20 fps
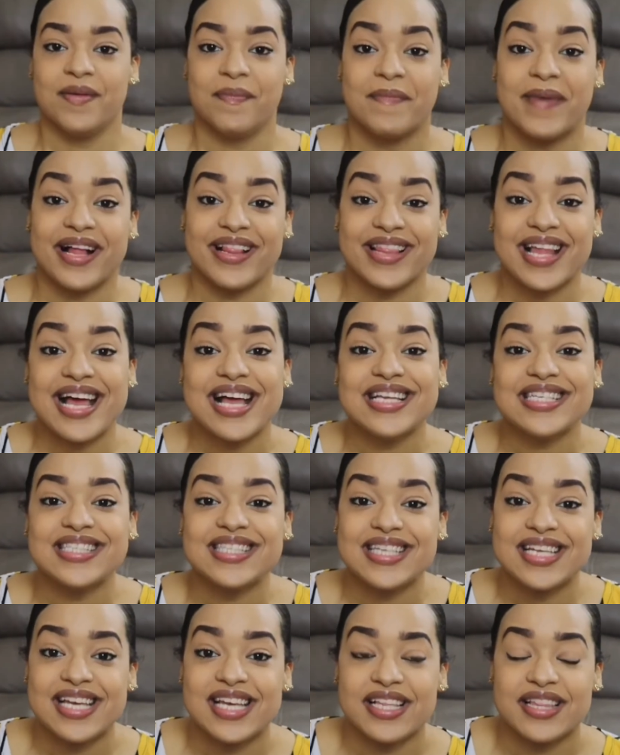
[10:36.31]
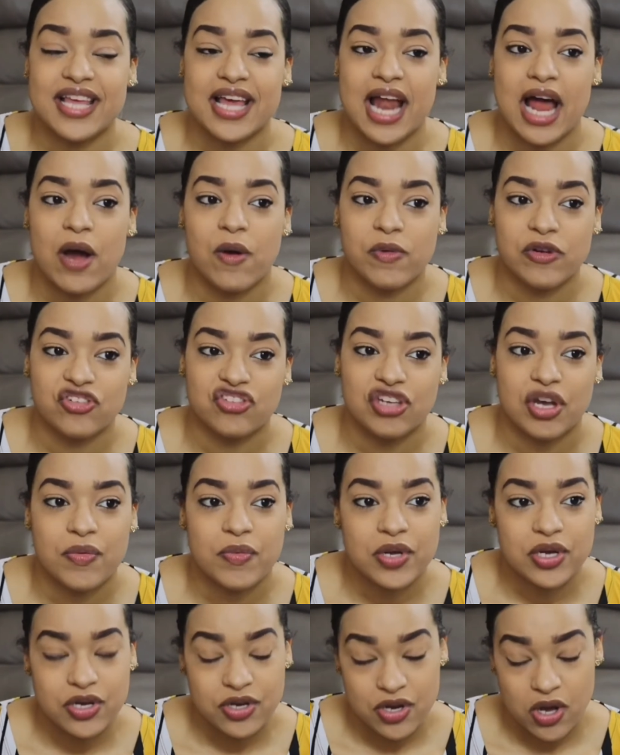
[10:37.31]
My last thing that I wish I
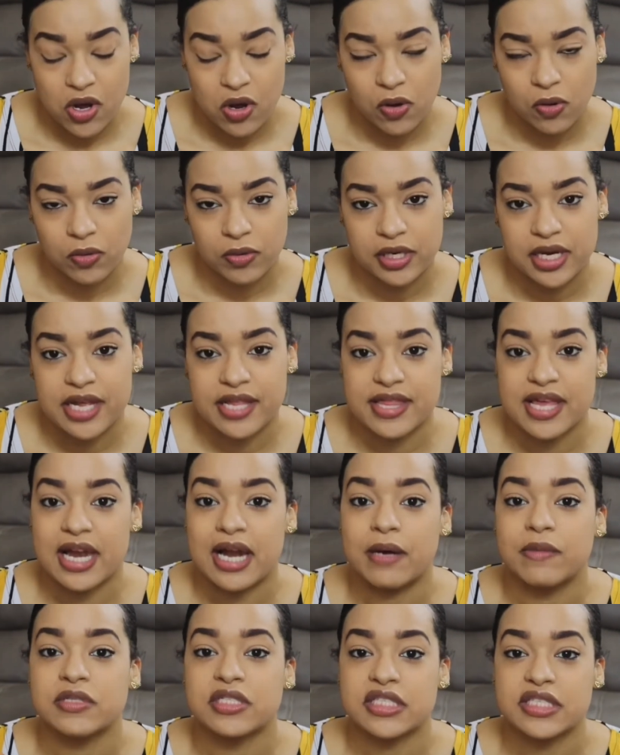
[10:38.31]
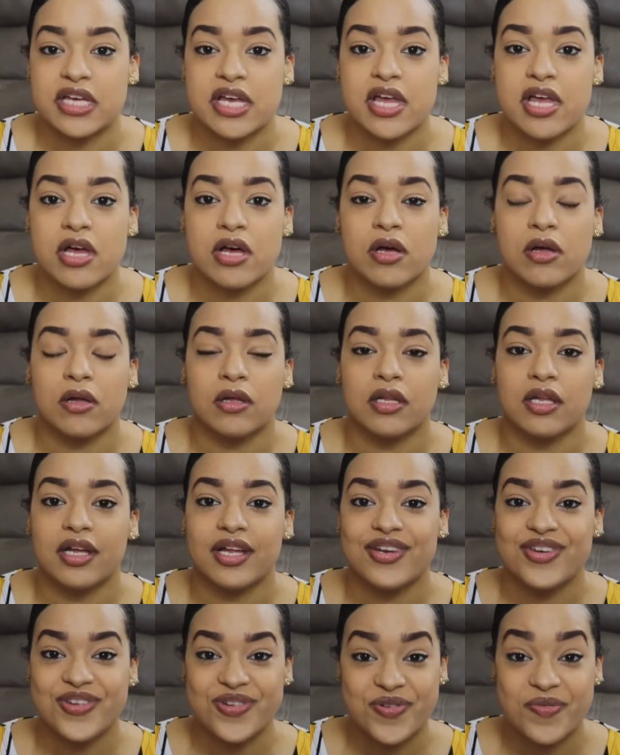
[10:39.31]
would have known, and that I would tell
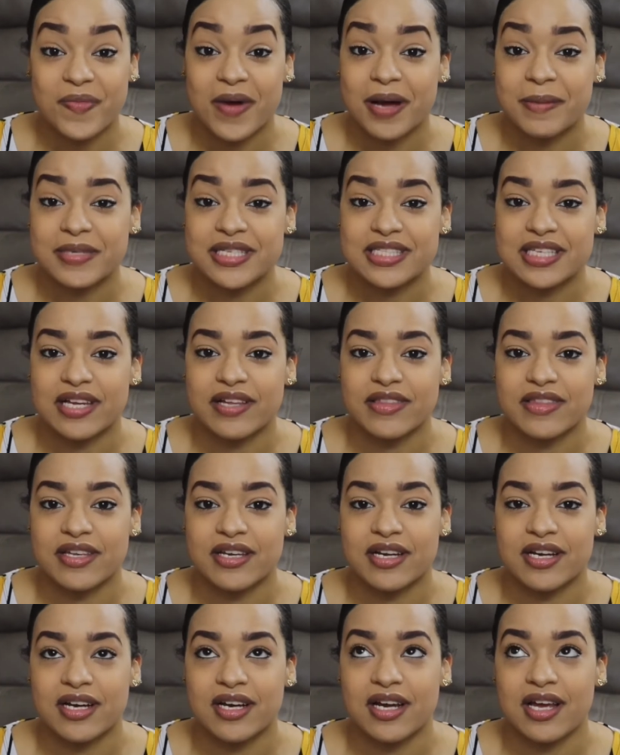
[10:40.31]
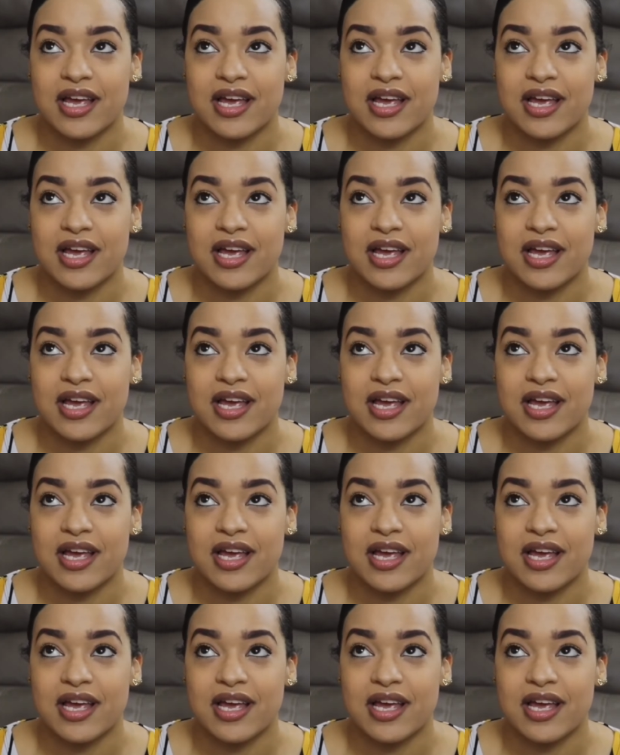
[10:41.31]
new mommies out there,